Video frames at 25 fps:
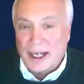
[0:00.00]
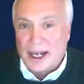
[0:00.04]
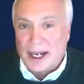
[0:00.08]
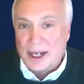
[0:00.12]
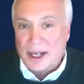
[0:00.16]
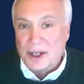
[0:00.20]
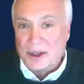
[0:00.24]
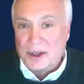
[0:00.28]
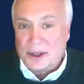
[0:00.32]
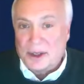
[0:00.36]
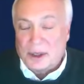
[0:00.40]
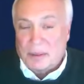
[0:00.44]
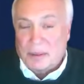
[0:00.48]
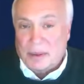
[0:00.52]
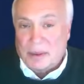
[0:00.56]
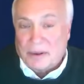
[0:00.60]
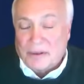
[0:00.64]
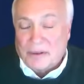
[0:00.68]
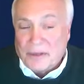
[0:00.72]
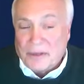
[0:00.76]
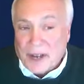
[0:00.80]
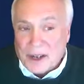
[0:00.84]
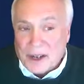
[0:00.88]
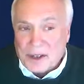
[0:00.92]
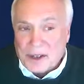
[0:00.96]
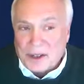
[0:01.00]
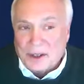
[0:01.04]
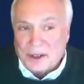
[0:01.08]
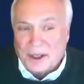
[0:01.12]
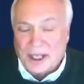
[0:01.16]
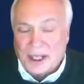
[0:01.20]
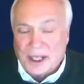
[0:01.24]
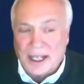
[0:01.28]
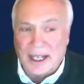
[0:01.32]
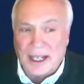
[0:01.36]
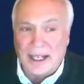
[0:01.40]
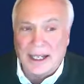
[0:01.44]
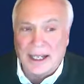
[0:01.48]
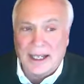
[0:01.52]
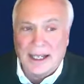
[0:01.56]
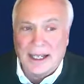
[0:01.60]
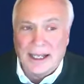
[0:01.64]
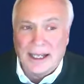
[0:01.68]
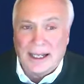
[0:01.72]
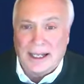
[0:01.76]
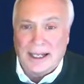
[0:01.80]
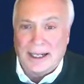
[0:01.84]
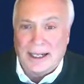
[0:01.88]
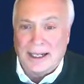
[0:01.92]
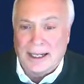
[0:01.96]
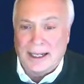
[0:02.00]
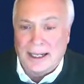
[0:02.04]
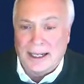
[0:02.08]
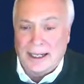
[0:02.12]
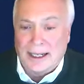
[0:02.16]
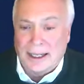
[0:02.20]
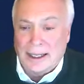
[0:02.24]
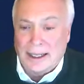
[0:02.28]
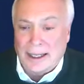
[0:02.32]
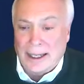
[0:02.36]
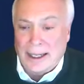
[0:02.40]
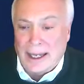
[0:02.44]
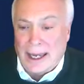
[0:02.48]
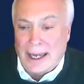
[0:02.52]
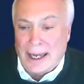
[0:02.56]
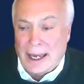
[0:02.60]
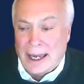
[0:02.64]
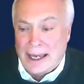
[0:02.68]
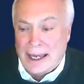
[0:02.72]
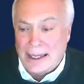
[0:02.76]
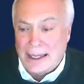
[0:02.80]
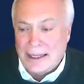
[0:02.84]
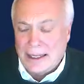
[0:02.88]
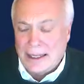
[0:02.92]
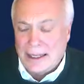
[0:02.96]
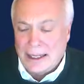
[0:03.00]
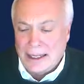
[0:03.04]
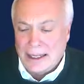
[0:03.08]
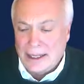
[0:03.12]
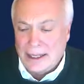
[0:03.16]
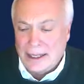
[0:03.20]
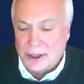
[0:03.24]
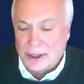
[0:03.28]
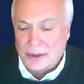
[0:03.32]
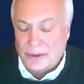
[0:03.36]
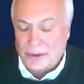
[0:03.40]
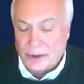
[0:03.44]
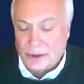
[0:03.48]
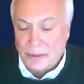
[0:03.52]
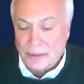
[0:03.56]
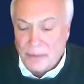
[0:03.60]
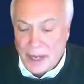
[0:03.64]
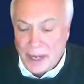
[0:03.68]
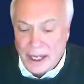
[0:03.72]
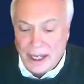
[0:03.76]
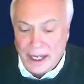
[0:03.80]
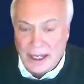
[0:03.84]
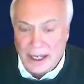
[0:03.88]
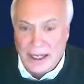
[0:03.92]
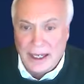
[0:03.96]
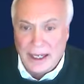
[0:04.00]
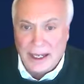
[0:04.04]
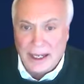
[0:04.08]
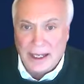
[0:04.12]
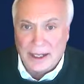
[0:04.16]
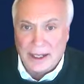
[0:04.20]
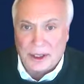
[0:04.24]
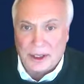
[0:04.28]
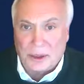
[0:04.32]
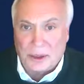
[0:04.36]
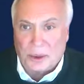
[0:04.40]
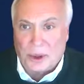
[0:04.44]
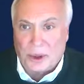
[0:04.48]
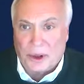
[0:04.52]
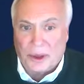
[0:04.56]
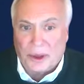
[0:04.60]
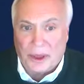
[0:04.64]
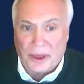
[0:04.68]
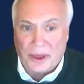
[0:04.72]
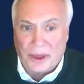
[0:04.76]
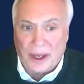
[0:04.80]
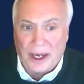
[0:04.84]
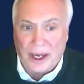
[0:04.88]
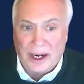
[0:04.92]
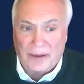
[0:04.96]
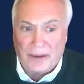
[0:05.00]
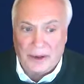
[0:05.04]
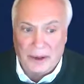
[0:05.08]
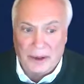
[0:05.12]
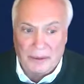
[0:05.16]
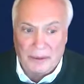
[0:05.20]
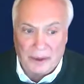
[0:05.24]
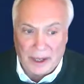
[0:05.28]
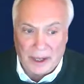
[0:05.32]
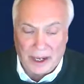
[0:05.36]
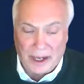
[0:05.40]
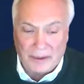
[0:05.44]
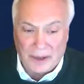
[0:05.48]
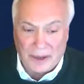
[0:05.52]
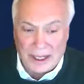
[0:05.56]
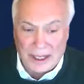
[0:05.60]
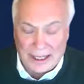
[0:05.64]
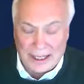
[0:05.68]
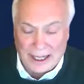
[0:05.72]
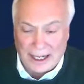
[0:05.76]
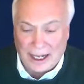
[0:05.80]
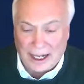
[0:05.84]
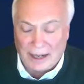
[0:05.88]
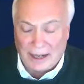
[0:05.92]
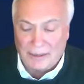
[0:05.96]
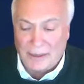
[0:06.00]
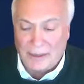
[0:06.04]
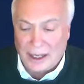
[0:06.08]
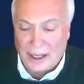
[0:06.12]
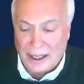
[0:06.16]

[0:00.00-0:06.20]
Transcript: I use it professionally, and it's, for me, it's worth every dime.